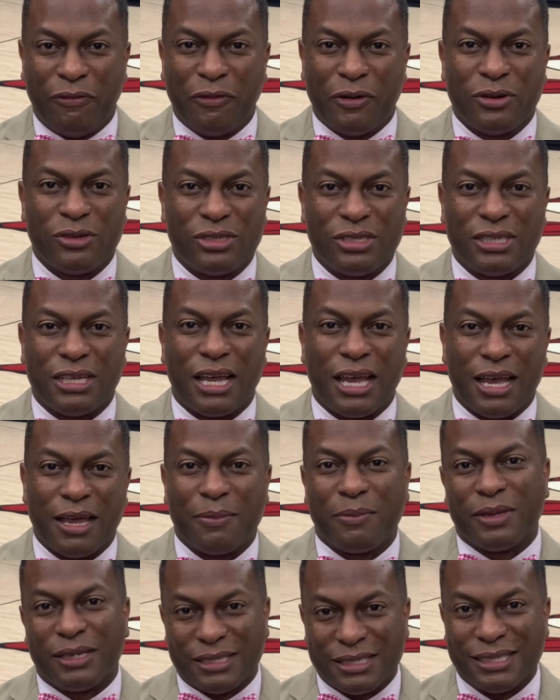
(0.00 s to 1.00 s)
first
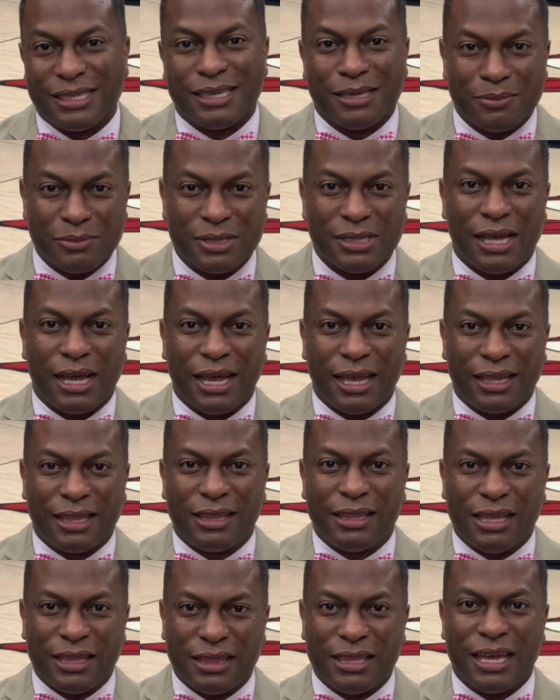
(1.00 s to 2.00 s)
time it seems like
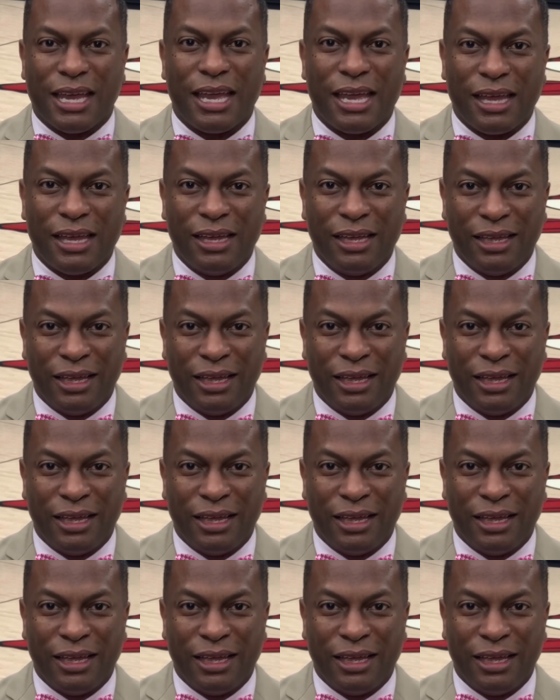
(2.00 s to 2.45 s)
that they